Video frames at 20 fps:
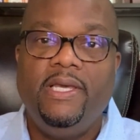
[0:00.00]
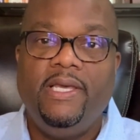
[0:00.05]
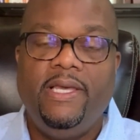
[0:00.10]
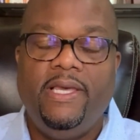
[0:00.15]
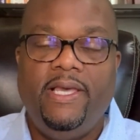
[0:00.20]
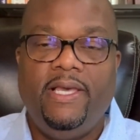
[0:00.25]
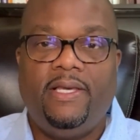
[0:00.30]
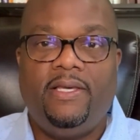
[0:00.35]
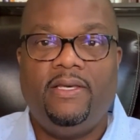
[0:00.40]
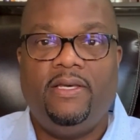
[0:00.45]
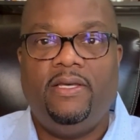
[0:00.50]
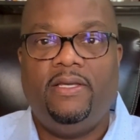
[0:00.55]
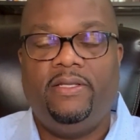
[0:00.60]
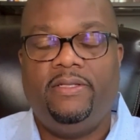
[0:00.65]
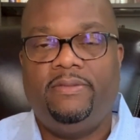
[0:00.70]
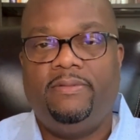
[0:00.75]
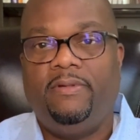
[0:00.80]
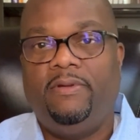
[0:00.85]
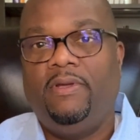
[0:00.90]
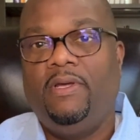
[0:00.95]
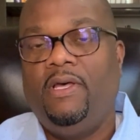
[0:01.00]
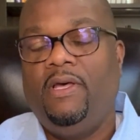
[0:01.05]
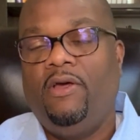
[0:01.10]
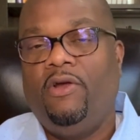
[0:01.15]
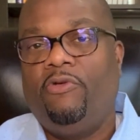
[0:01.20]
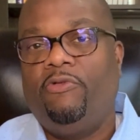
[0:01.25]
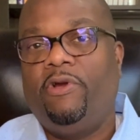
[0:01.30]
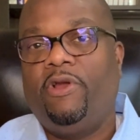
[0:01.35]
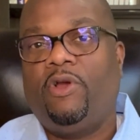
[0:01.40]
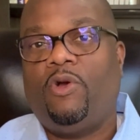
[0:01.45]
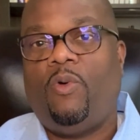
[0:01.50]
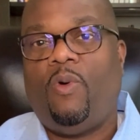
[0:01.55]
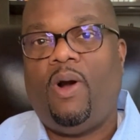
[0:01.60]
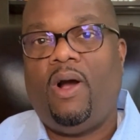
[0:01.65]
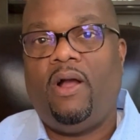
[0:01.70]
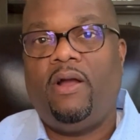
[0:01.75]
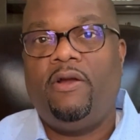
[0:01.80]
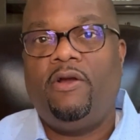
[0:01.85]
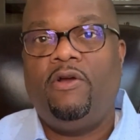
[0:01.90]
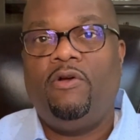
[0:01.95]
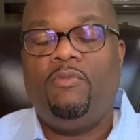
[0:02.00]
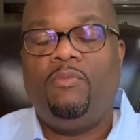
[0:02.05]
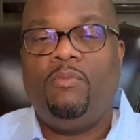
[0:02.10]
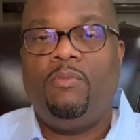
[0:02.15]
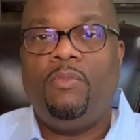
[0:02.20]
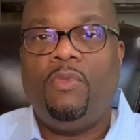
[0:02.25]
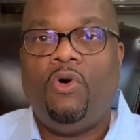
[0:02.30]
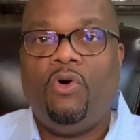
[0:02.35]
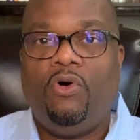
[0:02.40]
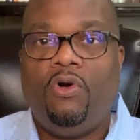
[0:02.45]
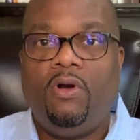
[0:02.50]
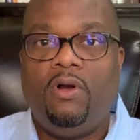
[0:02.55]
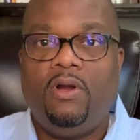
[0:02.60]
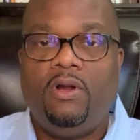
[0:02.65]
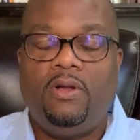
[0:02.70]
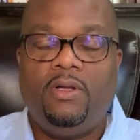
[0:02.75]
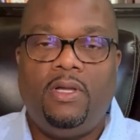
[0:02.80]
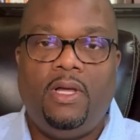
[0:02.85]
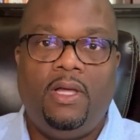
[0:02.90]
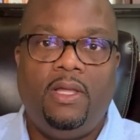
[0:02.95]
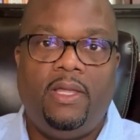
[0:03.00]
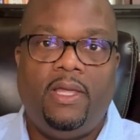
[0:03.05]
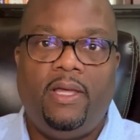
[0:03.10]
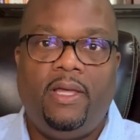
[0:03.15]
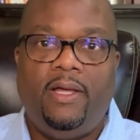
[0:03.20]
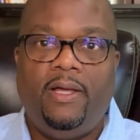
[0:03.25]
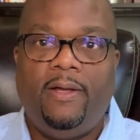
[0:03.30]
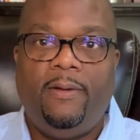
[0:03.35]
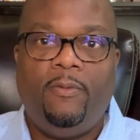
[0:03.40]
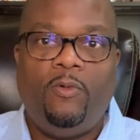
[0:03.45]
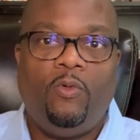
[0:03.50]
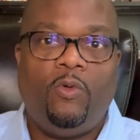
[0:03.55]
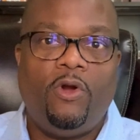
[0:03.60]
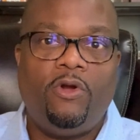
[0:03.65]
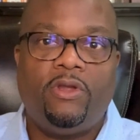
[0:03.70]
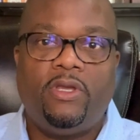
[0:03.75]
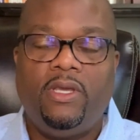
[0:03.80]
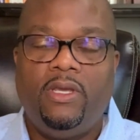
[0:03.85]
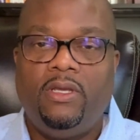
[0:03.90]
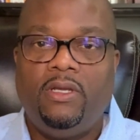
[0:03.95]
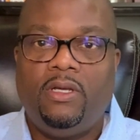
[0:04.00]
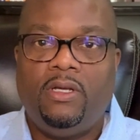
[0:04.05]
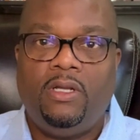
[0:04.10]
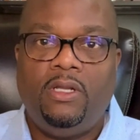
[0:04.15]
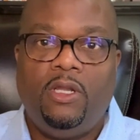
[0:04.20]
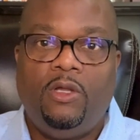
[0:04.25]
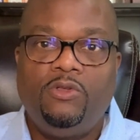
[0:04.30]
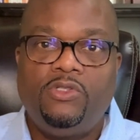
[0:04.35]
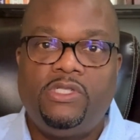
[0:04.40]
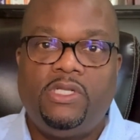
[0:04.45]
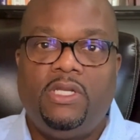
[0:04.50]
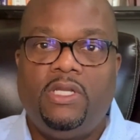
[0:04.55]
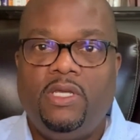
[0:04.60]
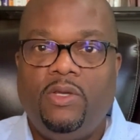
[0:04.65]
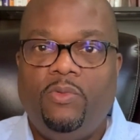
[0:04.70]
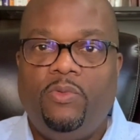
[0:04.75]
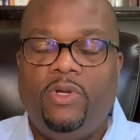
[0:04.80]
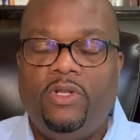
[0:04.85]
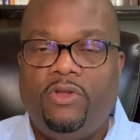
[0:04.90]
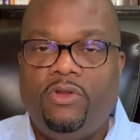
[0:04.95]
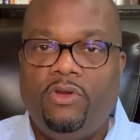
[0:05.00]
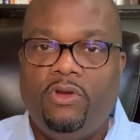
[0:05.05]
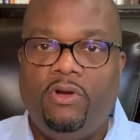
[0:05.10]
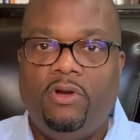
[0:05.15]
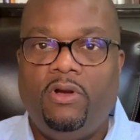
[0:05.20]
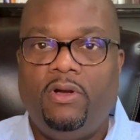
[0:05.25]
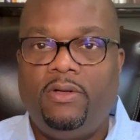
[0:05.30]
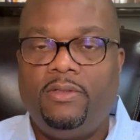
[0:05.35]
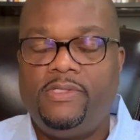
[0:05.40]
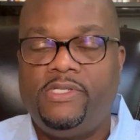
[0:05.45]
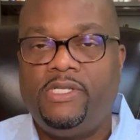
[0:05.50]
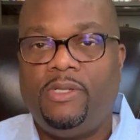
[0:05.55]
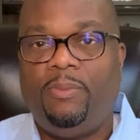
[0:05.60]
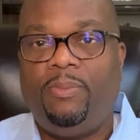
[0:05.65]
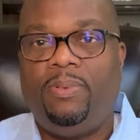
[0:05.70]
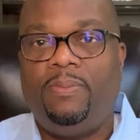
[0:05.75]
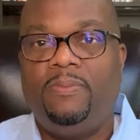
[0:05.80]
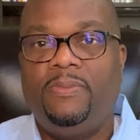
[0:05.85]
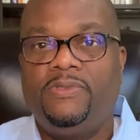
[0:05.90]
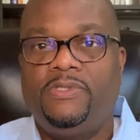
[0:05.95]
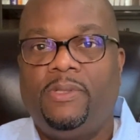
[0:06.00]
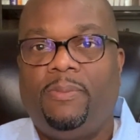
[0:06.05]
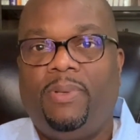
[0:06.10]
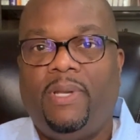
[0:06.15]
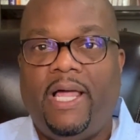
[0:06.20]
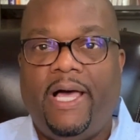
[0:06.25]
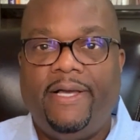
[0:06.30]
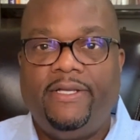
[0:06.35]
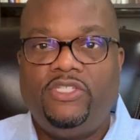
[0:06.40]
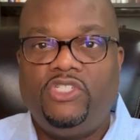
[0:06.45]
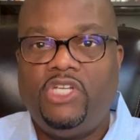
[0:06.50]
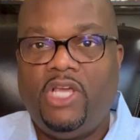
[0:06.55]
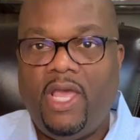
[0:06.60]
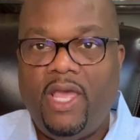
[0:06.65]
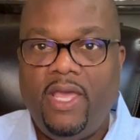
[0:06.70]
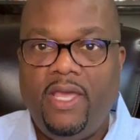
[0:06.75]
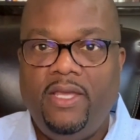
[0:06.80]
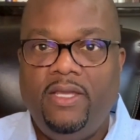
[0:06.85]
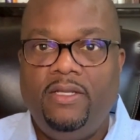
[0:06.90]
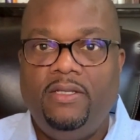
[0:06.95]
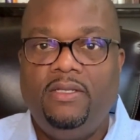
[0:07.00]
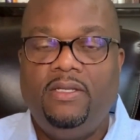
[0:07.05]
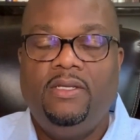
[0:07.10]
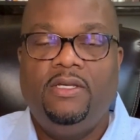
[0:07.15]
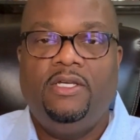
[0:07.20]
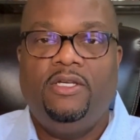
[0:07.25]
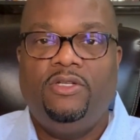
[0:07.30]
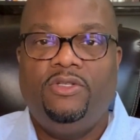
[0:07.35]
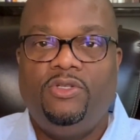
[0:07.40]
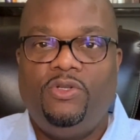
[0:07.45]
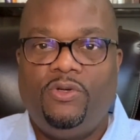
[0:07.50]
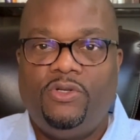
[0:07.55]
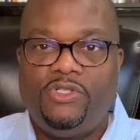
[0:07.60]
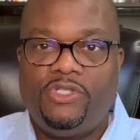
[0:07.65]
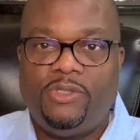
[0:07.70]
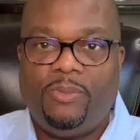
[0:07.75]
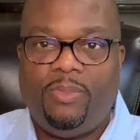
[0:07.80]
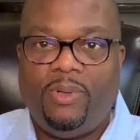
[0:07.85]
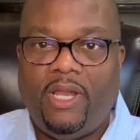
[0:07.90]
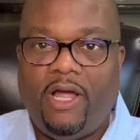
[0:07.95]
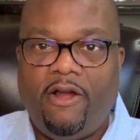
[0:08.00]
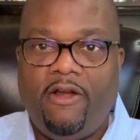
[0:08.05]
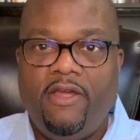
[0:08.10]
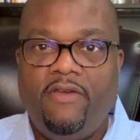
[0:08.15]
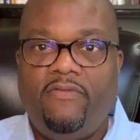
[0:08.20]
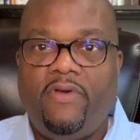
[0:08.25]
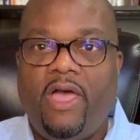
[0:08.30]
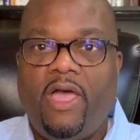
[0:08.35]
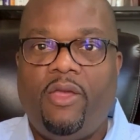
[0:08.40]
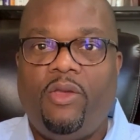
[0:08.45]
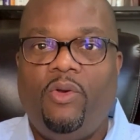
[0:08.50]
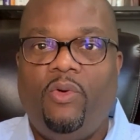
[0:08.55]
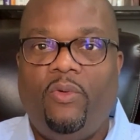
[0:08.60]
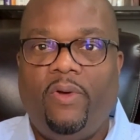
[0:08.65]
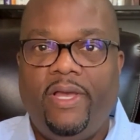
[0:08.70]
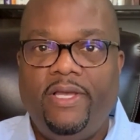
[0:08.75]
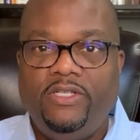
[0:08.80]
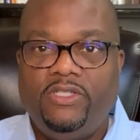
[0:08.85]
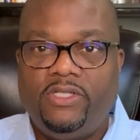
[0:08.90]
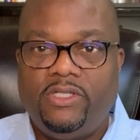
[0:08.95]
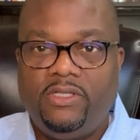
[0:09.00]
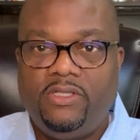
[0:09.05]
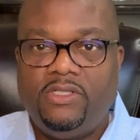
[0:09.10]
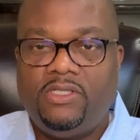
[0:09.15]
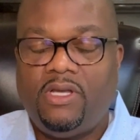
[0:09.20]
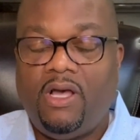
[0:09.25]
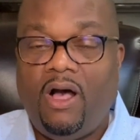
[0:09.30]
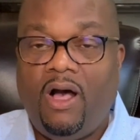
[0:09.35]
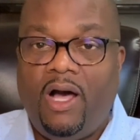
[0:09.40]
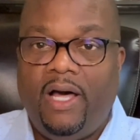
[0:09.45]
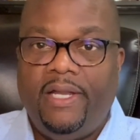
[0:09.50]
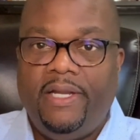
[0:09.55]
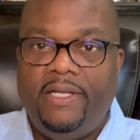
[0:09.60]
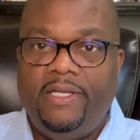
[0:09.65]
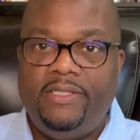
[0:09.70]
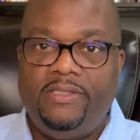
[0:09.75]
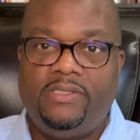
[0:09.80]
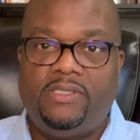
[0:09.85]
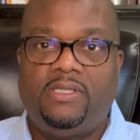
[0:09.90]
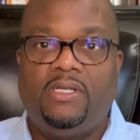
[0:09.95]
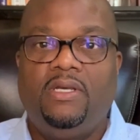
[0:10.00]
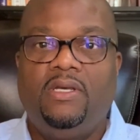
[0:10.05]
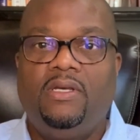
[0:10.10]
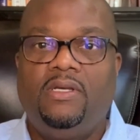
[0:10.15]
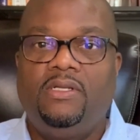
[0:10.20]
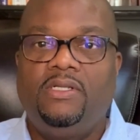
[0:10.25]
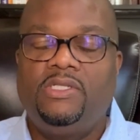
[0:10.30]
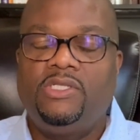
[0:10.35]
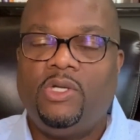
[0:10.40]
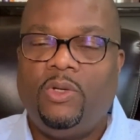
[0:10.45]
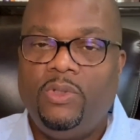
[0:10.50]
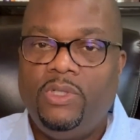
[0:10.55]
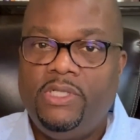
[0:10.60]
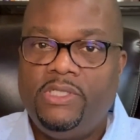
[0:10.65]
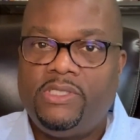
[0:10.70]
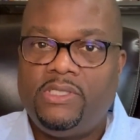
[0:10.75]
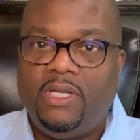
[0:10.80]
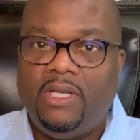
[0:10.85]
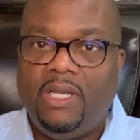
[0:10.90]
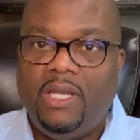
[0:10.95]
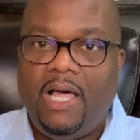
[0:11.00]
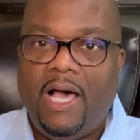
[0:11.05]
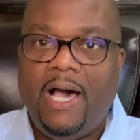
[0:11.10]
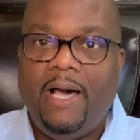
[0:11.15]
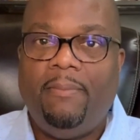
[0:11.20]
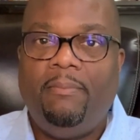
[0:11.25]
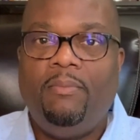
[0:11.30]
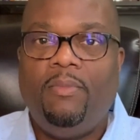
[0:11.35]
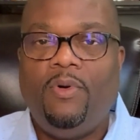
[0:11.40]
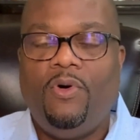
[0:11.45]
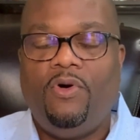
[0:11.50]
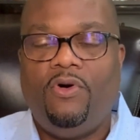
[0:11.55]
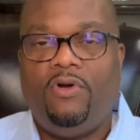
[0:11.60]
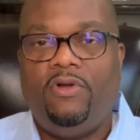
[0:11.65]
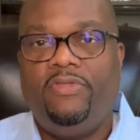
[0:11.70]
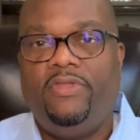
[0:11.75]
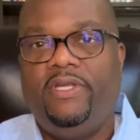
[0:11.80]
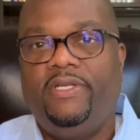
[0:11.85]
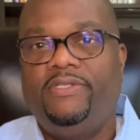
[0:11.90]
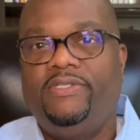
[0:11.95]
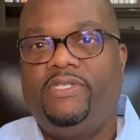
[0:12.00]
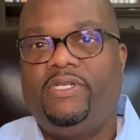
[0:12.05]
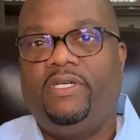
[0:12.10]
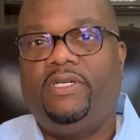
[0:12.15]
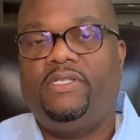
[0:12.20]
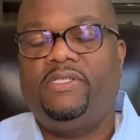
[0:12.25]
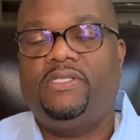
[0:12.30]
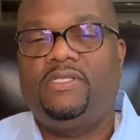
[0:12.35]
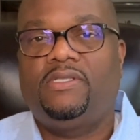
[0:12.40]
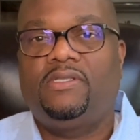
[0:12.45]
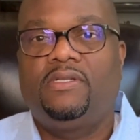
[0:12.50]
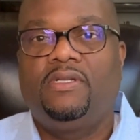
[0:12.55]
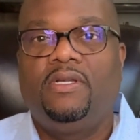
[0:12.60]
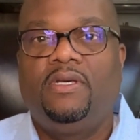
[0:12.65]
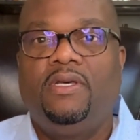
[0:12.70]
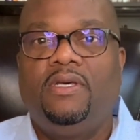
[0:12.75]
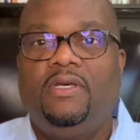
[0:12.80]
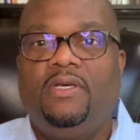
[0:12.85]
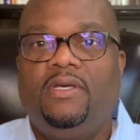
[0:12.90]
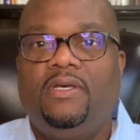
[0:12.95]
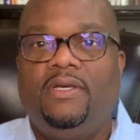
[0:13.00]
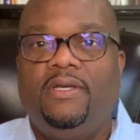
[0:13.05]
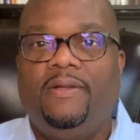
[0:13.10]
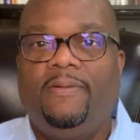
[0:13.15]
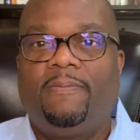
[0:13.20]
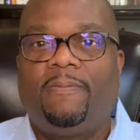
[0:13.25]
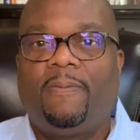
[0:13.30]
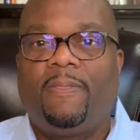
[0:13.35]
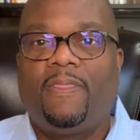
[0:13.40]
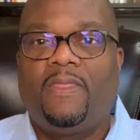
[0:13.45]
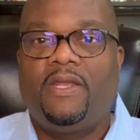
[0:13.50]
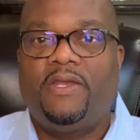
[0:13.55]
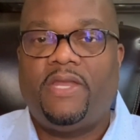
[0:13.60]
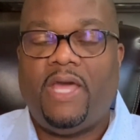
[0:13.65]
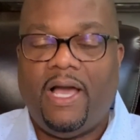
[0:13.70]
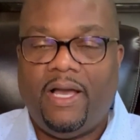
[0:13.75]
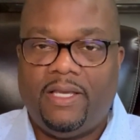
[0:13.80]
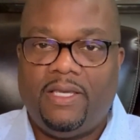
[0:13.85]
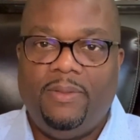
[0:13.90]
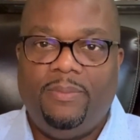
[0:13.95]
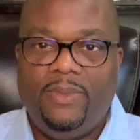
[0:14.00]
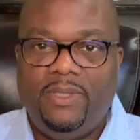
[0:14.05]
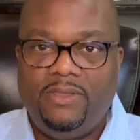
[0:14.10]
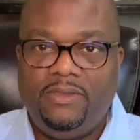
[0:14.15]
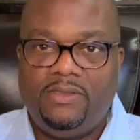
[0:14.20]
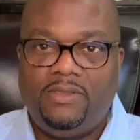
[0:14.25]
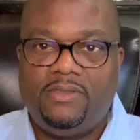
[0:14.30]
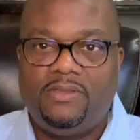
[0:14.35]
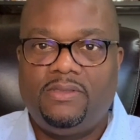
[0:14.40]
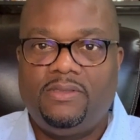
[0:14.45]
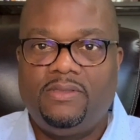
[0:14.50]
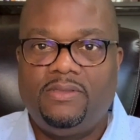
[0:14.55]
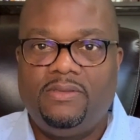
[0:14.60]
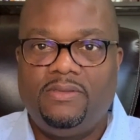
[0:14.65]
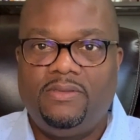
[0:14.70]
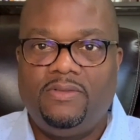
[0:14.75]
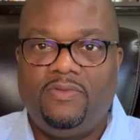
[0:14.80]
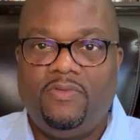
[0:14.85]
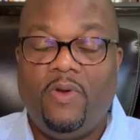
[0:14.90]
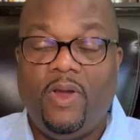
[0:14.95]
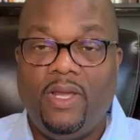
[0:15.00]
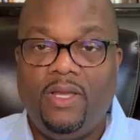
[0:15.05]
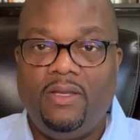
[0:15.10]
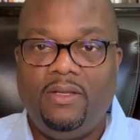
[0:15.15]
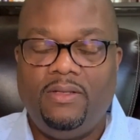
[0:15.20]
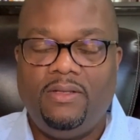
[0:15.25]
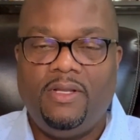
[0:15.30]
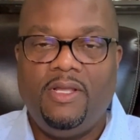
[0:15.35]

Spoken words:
It could require more working closely with your supply chain, doing supplier evaluations, audits. So it's a lot more than just documents, right?